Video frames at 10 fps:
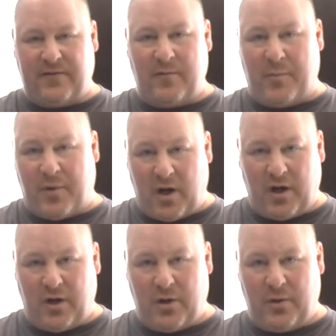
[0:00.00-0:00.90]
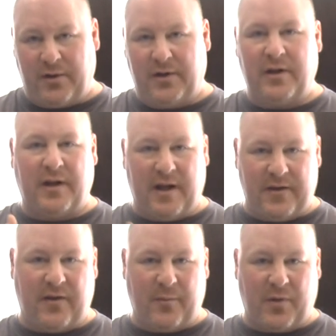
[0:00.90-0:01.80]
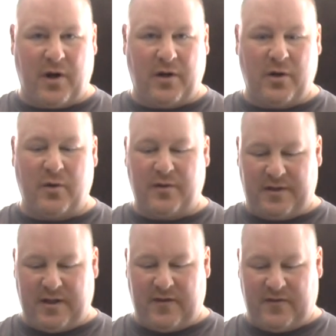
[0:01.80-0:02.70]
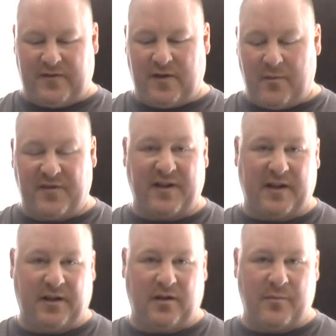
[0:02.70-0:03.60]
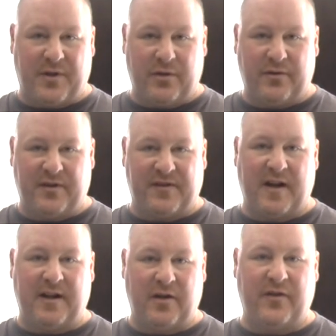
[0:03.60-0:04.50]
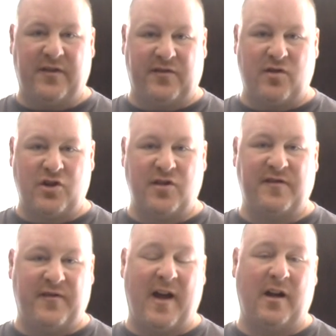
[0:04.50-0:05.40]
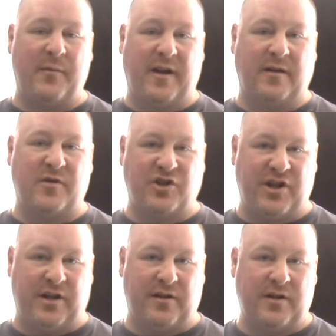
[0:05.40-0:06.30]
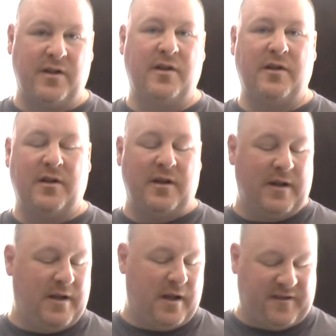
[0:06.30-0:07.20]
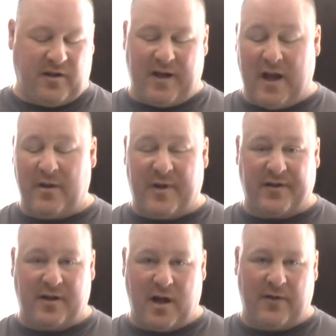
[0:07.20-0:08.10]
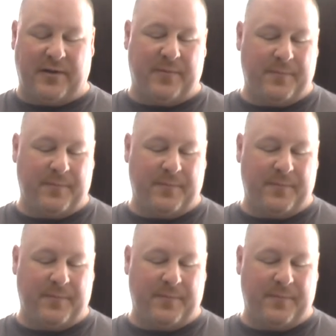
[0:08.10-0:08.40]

from a barcode, and then the barcode gives almost like a little computer inside here the instructions of how to make the machine. How to make the coffee.